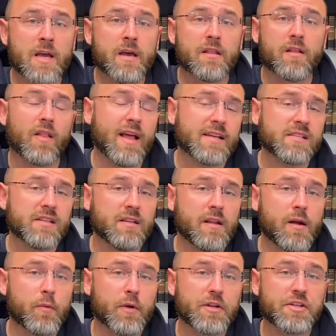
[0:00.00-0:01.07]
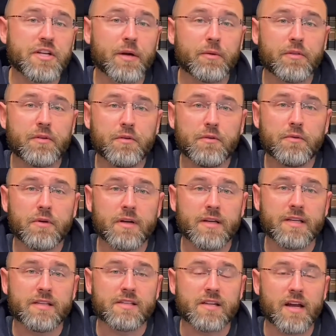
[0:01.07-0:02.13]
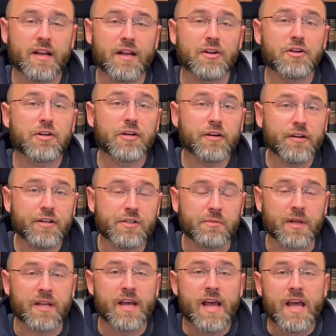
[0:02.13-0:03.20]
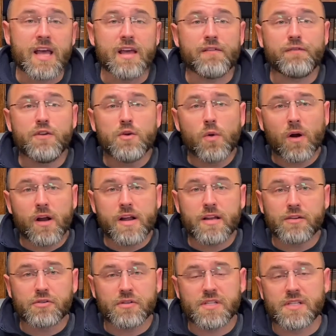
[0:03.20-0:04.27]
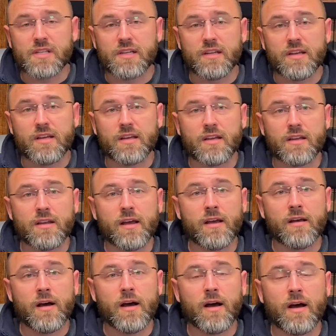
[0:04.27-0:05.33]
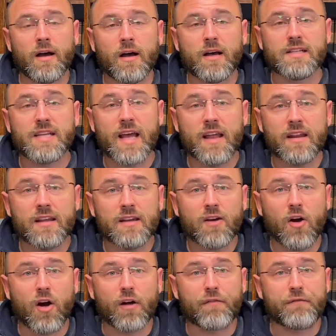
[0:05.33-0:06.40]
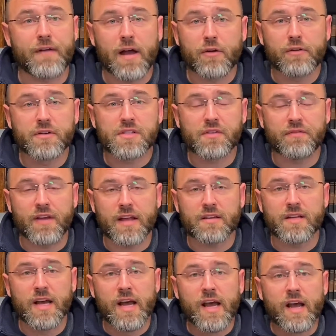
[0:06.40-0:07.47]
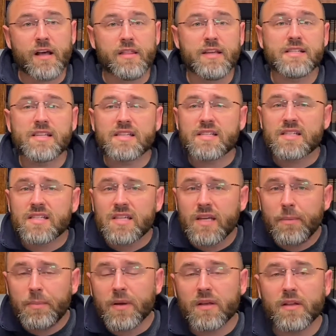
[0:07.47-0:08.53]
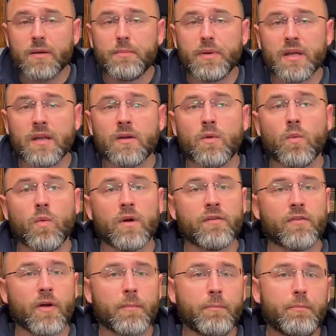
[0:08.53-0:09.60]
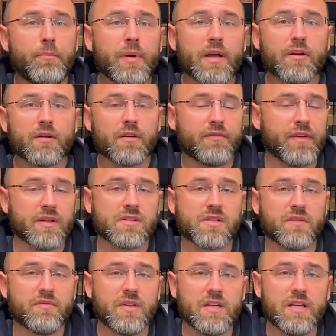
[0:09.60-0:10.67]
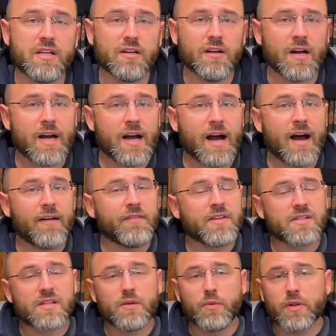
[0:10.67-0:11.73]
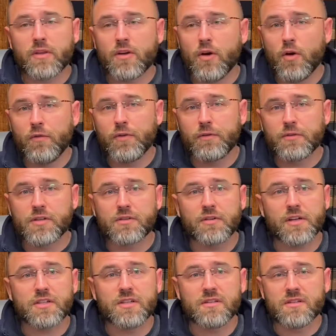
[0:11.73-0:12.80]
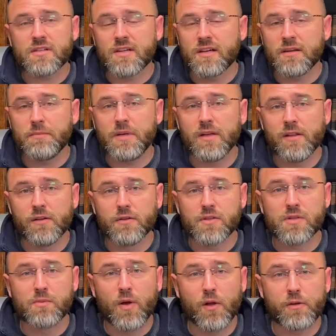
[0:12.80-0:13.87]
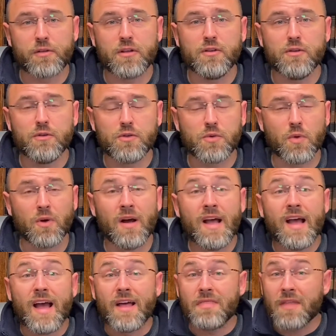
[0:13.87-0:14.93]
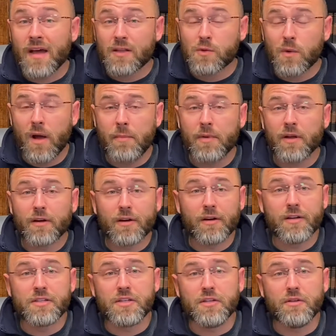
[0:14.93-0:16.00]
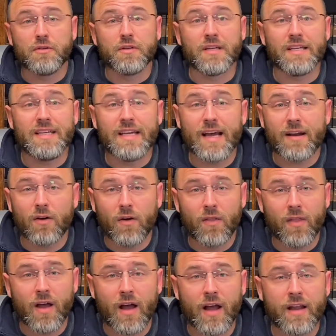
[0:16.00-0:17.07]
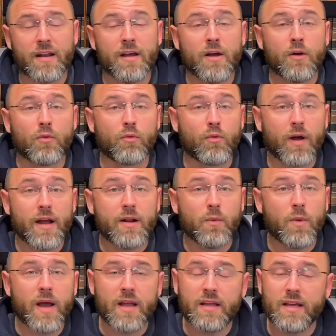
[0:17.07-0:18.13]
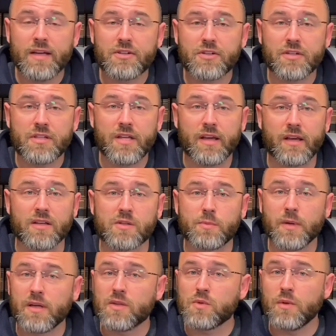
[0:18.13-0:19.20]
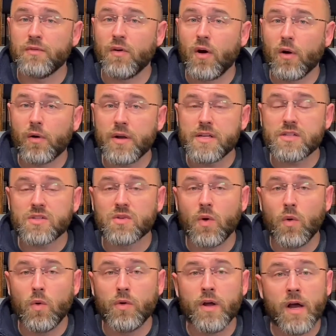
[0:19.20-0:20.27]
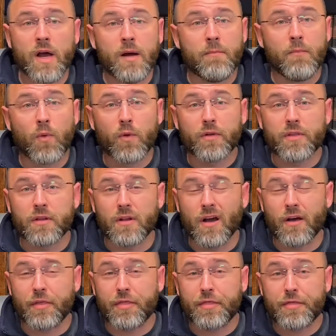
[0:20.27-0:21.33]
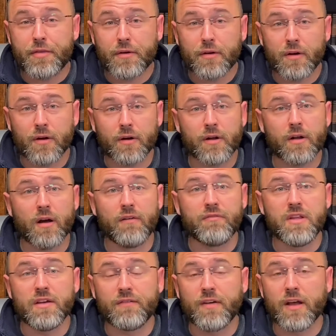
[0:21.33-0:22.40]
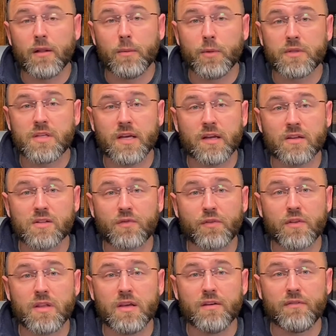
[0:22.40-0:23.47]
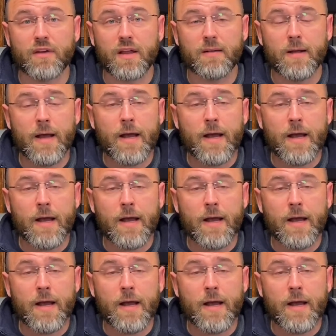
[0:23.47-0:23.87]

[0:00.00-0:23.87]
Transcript: The last thing that I want to share with you is an encouragement. If you are interested in uh, attending our founders event, this has typically been one of our bigger events of the year. Obviously, with COVID restrictions, it's going to be a little smaller than usual, and that's why I'm encouraging you to get online, right away and get your tickets because we've already sold more than a third of the available tickets for the event.